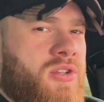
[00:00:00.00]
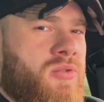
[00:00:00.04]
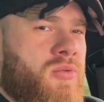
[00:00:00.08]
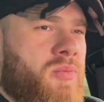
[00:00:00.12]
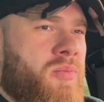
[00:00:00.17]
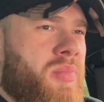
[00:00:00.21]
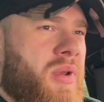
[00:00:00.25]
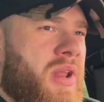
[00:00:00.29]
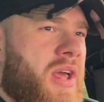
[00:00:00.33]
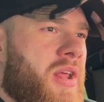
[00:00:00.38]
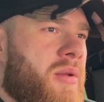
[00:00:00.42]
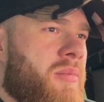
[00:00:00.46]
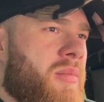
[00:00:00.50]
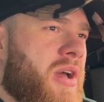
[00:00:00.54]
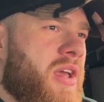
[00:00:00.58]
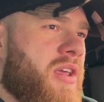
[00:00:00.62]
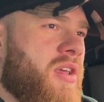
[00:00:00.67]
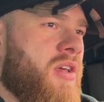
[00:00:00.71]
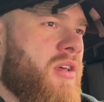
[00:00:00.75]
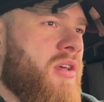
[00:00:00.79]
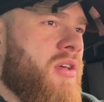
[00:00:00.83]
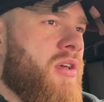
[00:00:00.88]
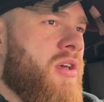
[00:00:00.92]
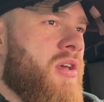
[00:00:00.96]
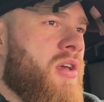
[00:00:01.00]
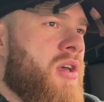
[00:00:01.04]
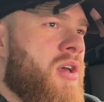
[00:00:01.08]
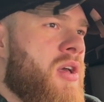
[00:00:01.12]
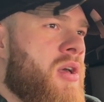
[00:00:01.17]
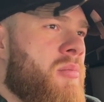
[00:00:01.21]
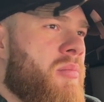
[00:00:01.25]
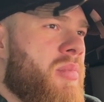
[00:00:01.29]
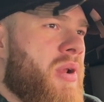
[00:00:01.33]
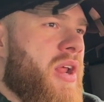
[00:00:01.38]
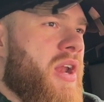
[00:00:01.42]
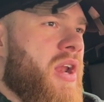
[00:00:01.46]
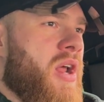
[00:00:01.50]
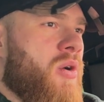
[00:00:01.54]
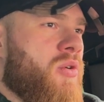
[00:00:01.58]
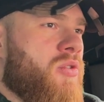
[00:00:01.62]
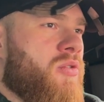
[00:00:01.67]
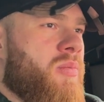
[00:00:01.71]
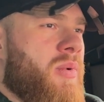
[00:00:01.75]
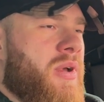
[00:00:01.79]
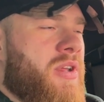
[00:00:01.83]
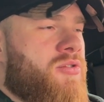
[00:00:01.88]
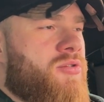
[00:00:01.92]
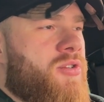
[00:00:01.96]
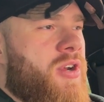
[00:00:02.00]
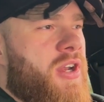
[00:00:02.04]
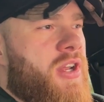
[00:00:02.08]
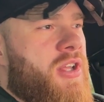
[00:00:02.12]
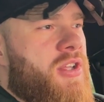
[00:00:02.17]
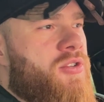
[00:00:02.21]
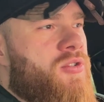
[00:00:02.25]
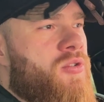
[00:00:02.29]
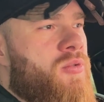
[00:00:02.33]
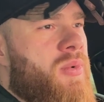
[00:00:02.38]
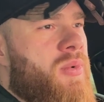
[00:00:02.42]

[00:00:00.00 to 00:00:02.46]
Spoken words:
plan out my training too